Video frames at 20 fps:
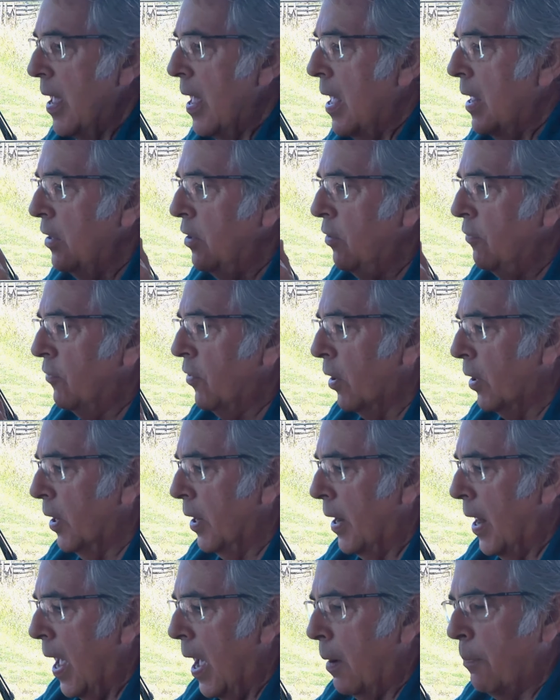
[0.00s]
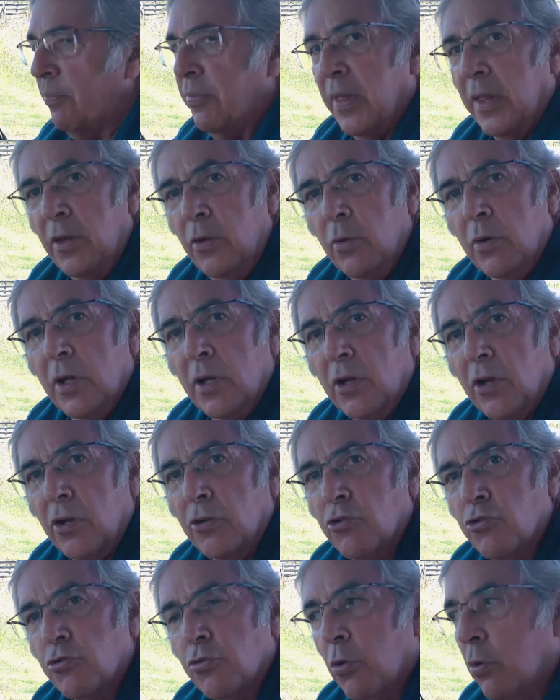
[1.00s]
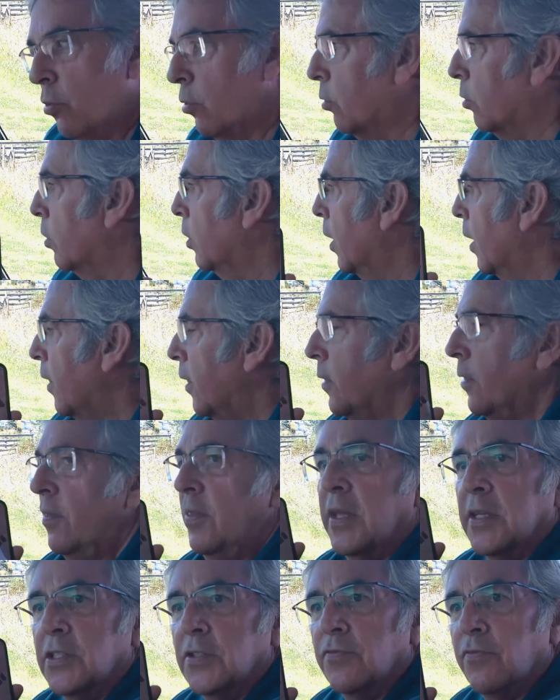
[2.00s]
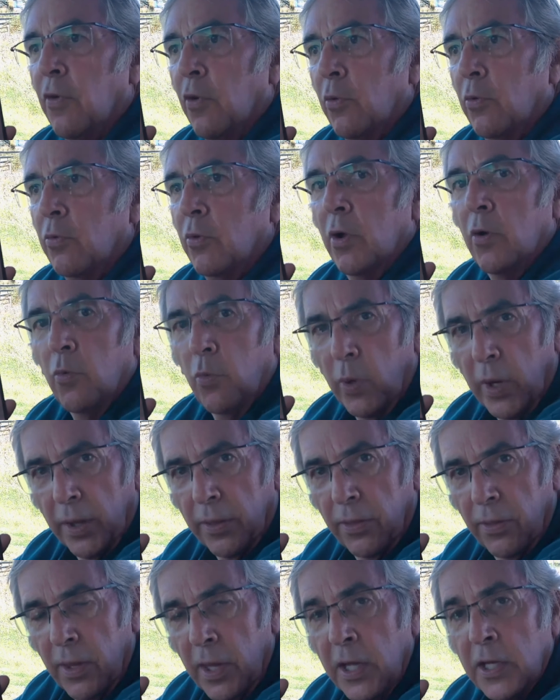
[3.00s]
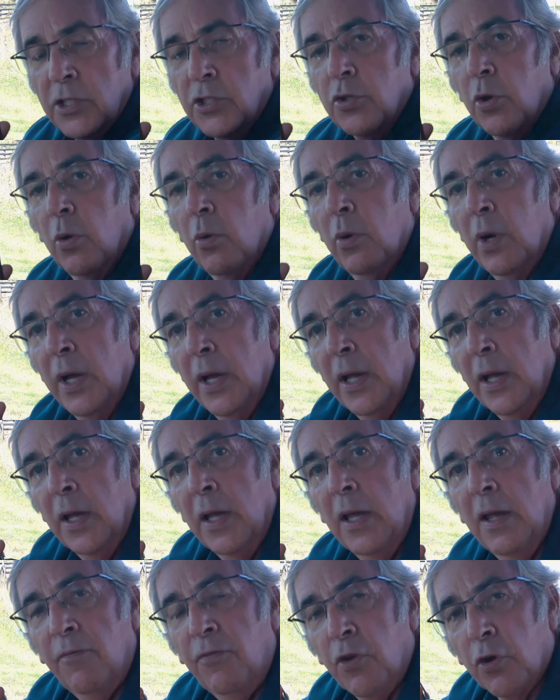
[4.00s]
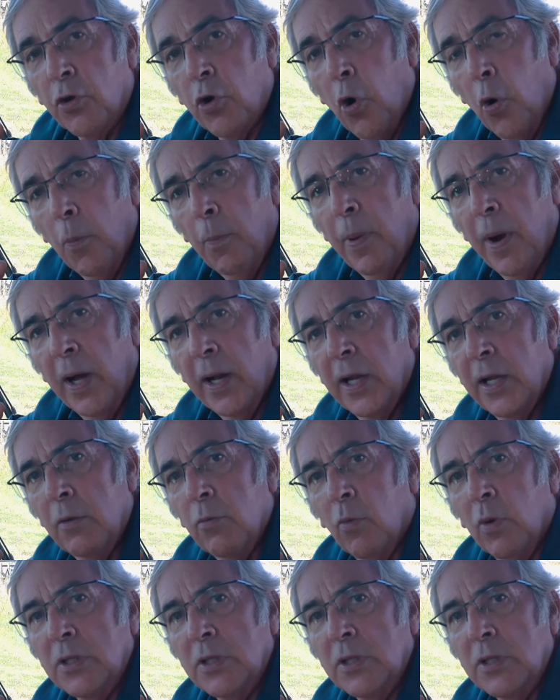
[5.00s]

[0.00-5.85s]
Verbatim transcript: And you've got an app that you can control this phone with. So if your co pilot